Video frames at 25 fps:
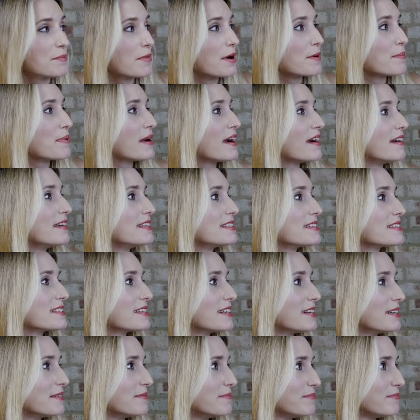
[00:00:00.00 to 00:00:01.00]
My parents
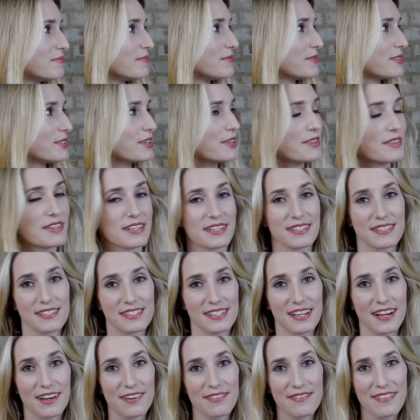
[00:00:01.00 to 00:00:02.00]
are doing their
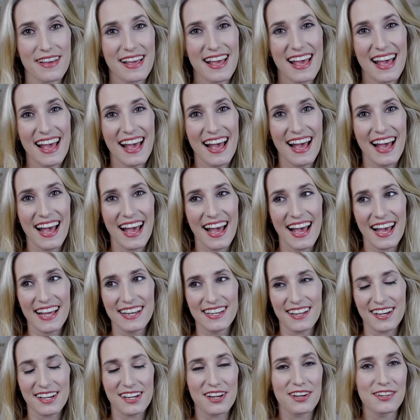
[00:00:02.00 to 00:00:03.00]
stuff,
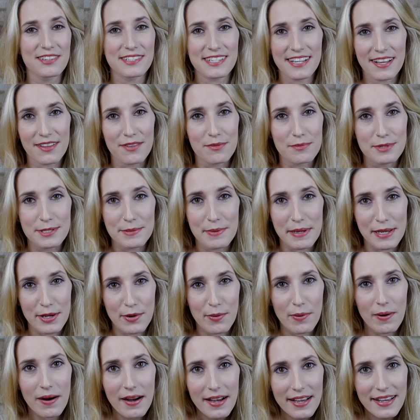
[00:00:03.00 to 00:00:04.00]
and I can't tell them to be
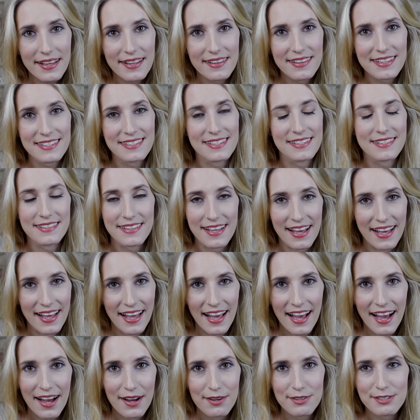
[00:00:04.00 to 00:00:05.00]
quiet. This is their
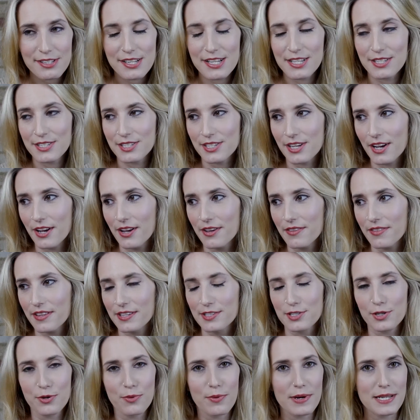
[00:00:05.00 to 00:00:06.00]
house, so
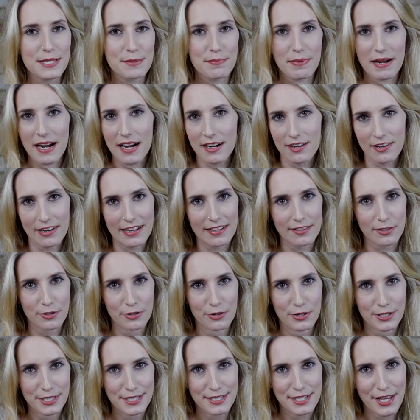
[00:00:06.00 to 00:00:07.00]
there's always background
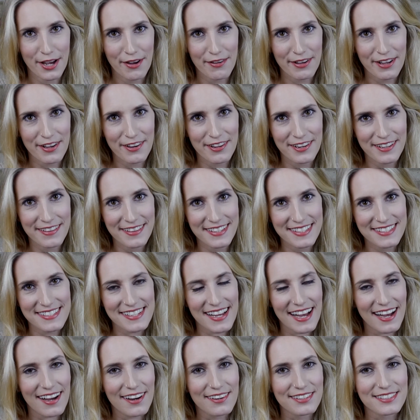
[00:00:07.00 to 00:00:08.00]
noise going on in this
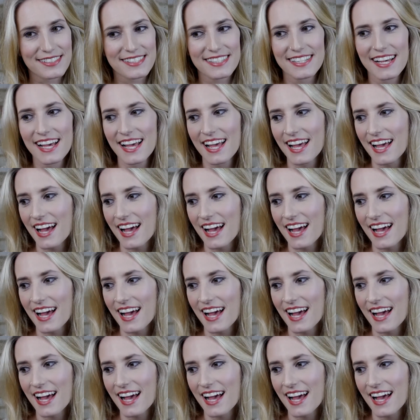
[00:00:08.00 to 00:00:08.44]
house.